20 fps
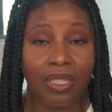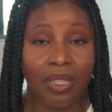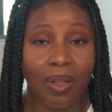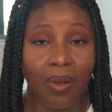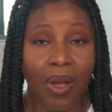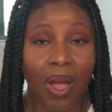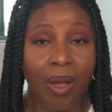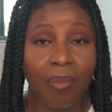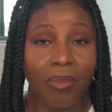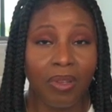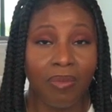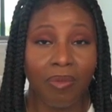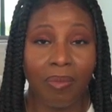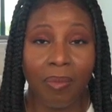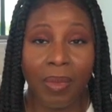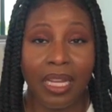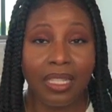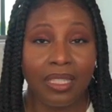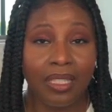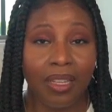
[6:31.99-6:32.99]
So I'm giving
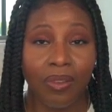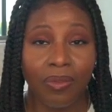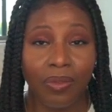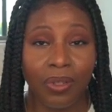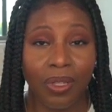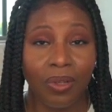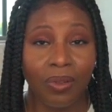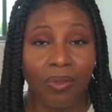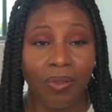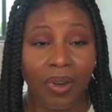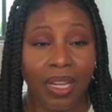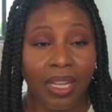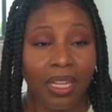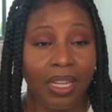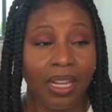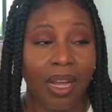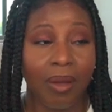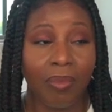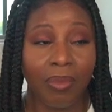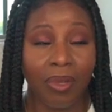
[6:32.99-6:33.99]
myself a low
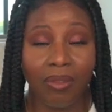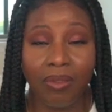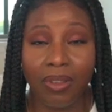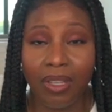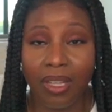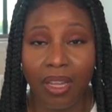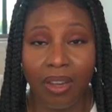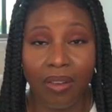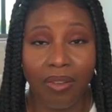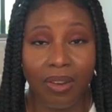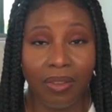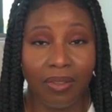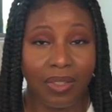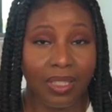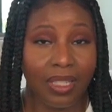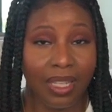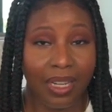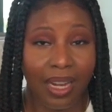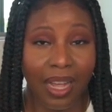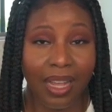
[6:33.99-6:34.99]
rating. I'm giving Care of
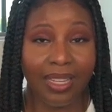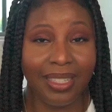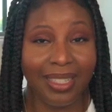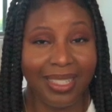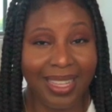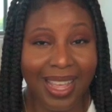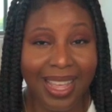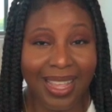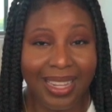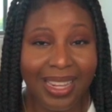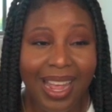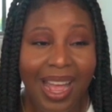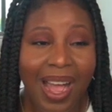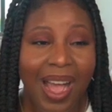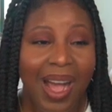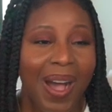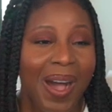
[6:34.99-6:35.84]
a 10 out of 10.